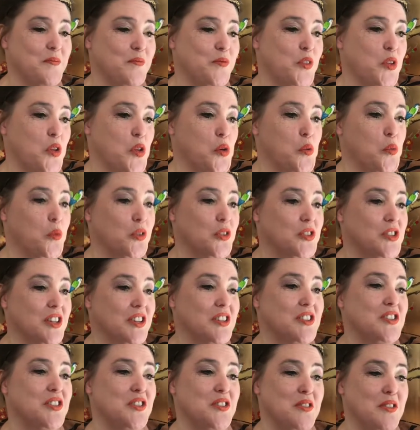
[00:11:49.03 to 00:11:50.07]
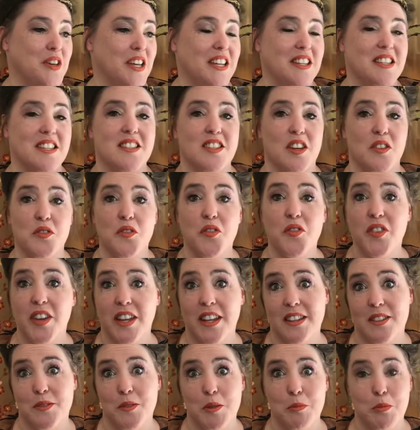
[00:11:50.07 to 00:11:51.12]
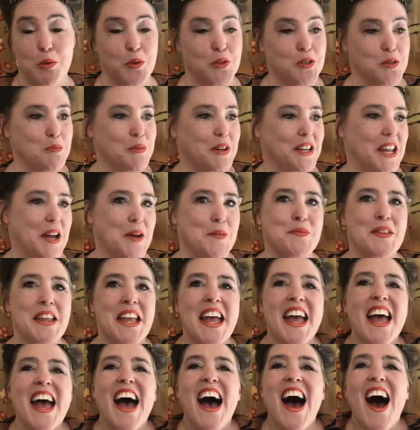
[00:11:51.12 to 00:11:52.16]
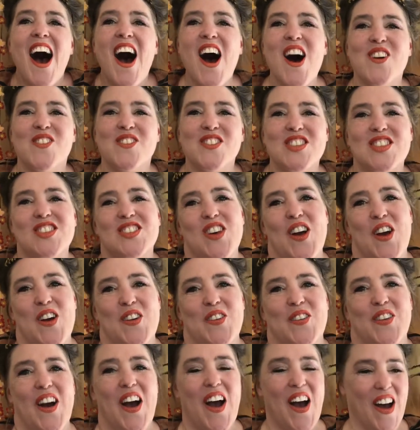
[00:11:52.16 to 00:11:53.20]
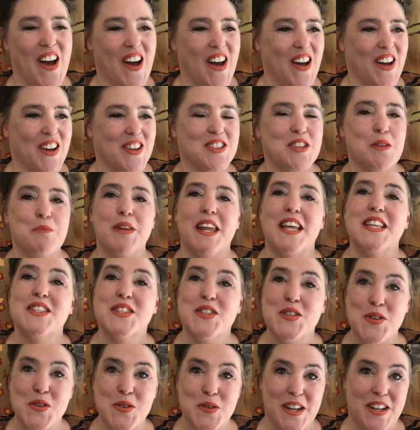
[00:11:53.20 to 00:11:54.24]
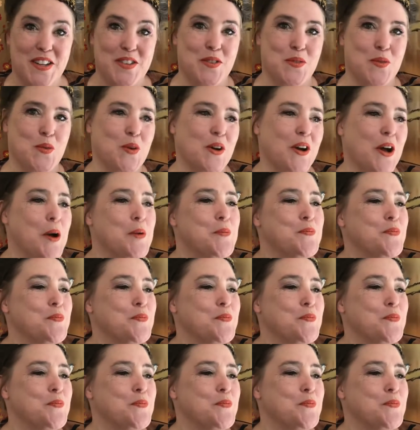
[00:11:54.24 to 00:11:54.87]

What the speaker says: wanting to eat his own feet with boredom by now. So bless you, Adrian Walker.